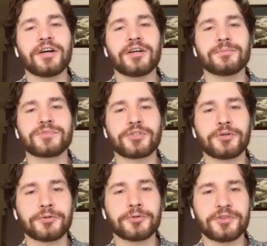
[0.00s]

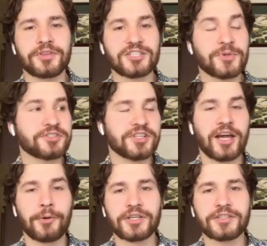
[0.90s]
So that's basically
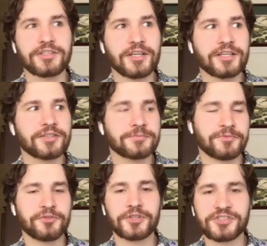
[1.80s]
how I like
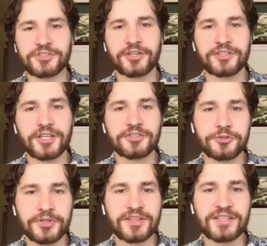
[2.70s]
first started like
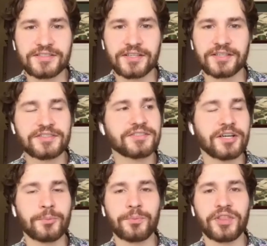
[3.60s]
doing these things.
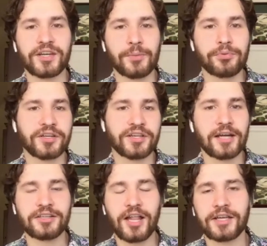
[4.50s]
But then I brought it
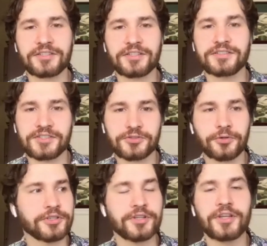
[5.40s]
online to
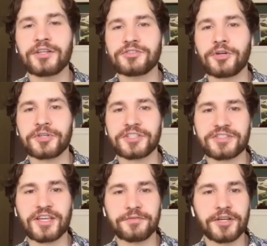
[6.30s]
Discord. So it's
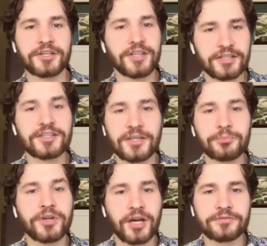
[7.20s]
like very like
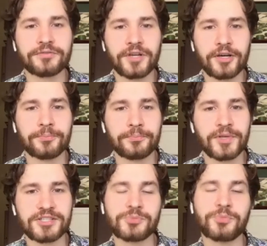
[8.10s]
improv
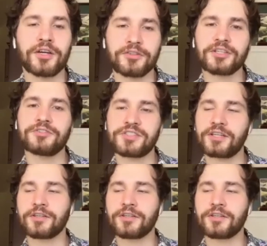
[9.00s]
inspired, like you said.